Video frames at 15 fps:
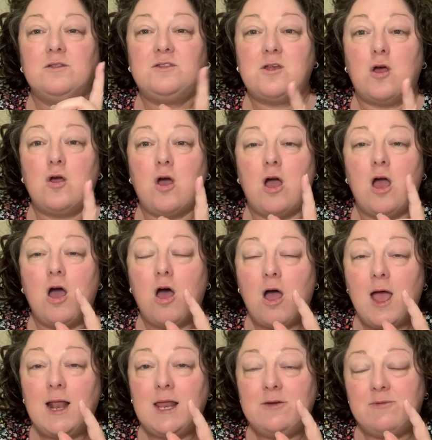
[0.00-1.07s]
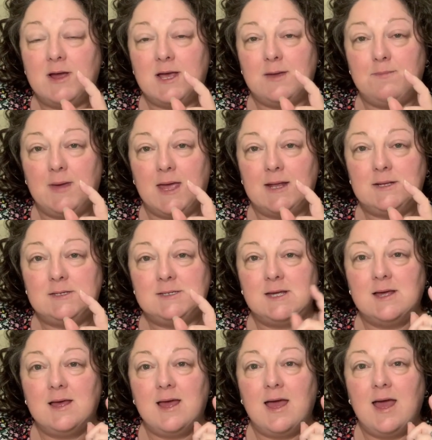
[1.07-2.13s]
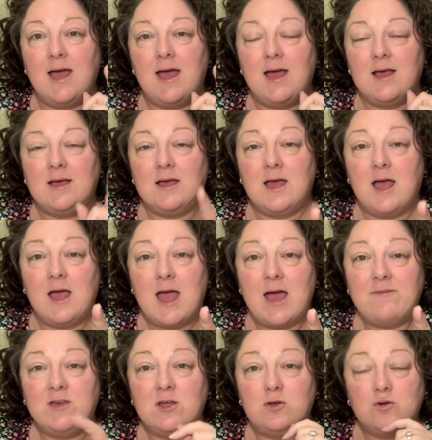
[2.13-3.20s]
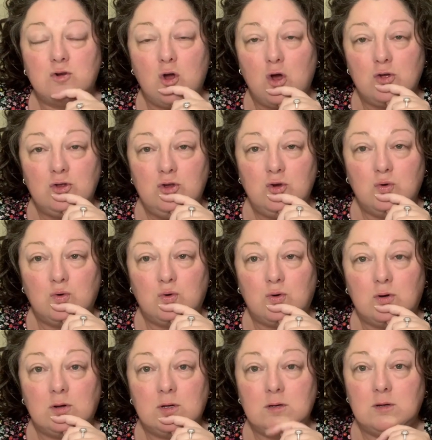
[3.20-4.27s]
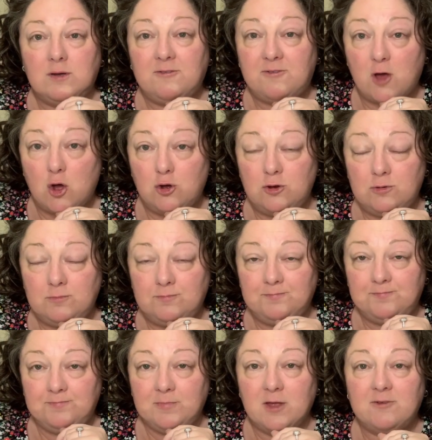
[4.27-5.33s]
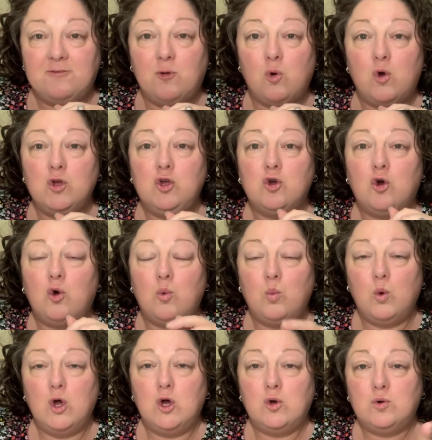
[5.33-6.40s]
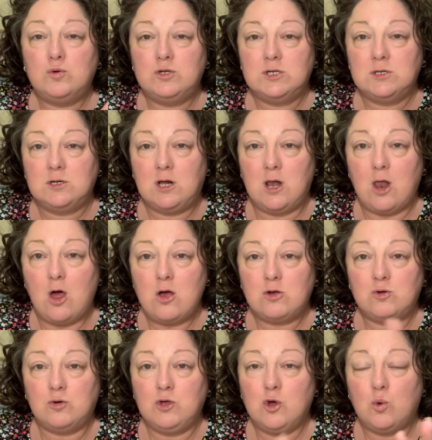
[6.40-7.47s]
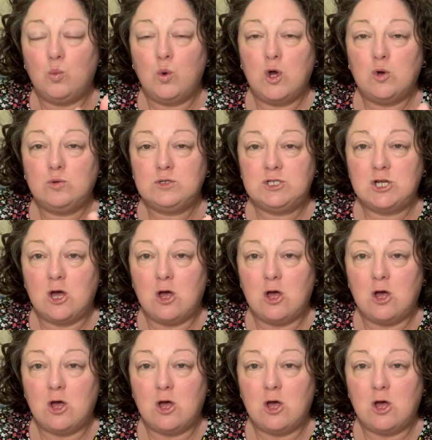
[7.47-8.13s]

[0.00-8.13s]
So I highly recommend having a look on your phone for your world clock or your world